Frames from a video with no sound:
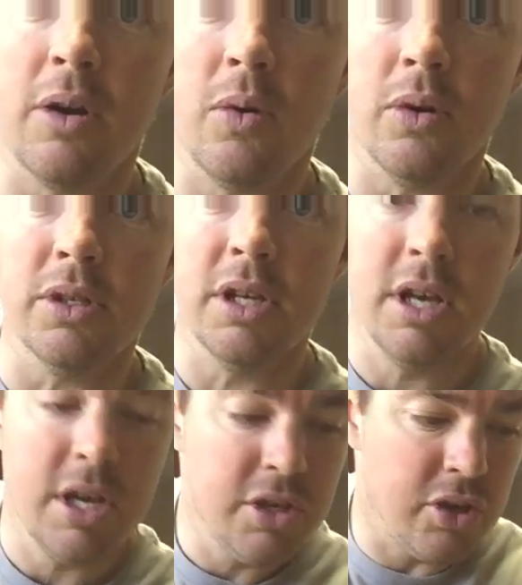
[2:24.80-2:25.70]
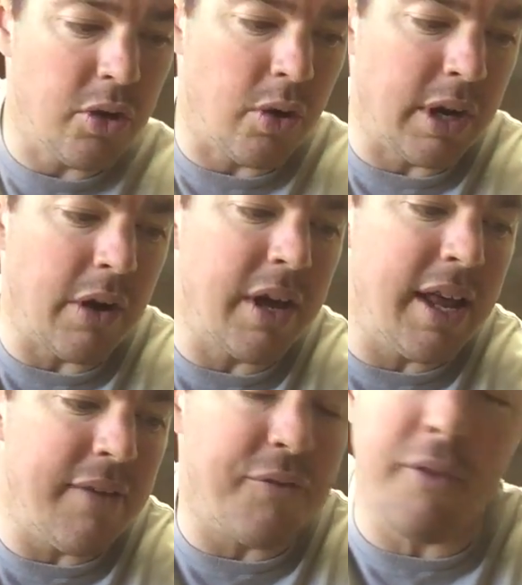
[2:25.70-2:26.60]
chords. So we're gonna go
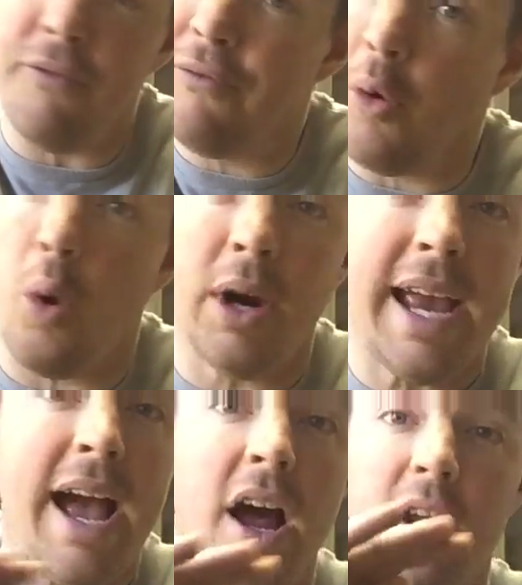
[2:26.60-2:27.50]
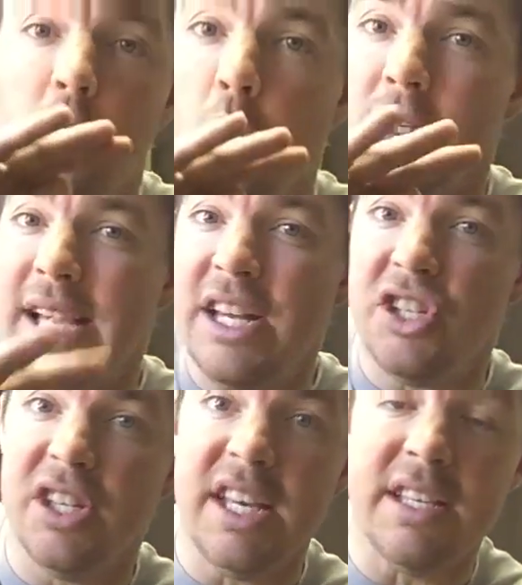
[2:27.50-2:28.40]
get, for 4 count chords each
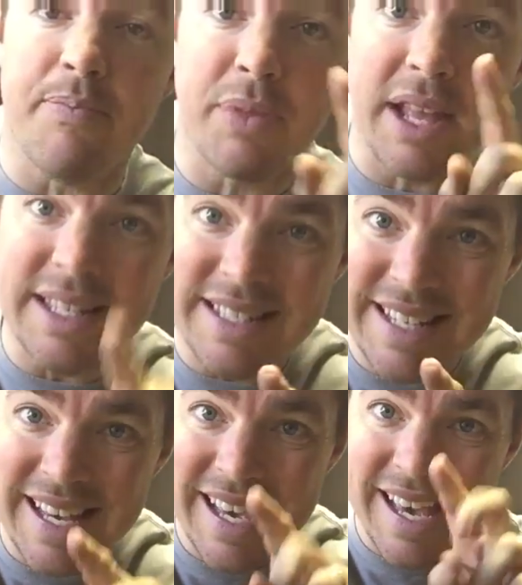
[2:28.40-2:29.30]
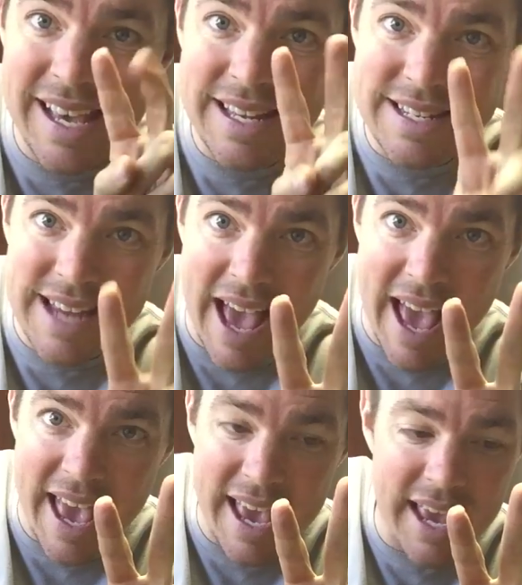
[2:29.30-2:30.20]
of these. D to
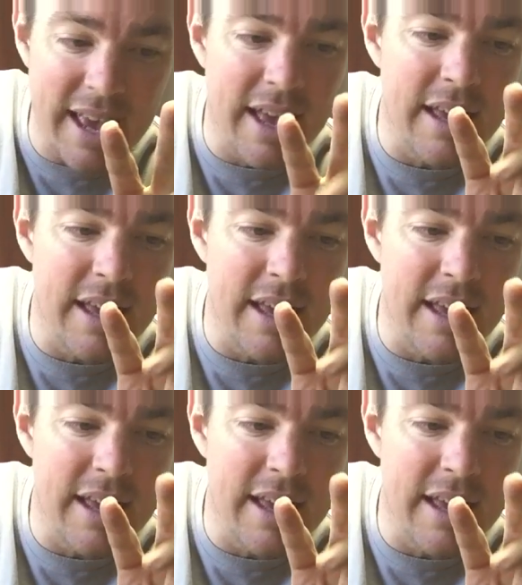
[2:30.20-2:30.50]
A